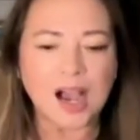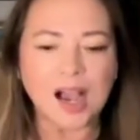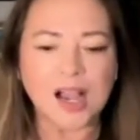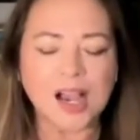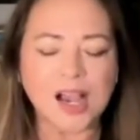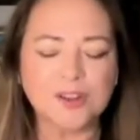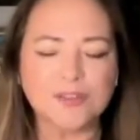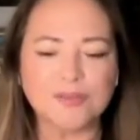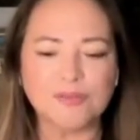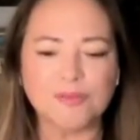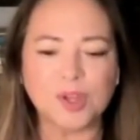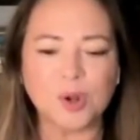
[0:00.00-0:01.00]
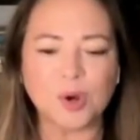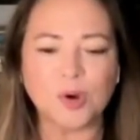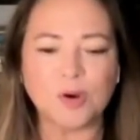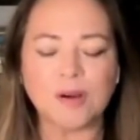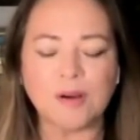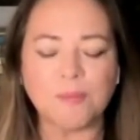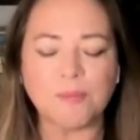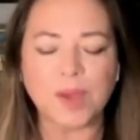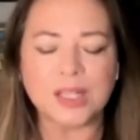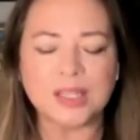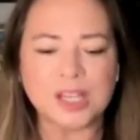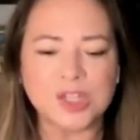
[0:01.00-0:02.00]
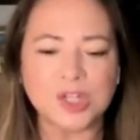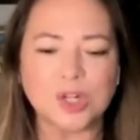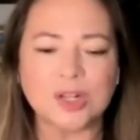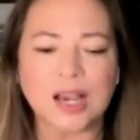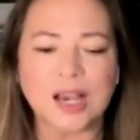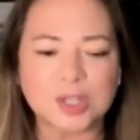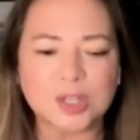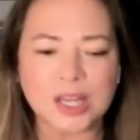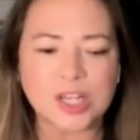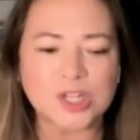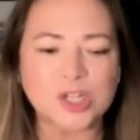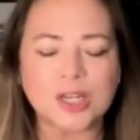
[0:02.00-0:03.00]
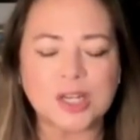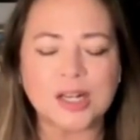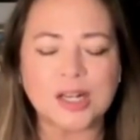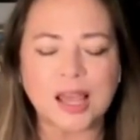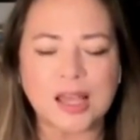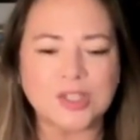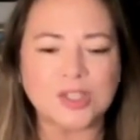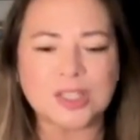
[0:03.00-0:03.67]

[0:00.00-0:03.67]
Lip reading: a kind of, meditation on isolation and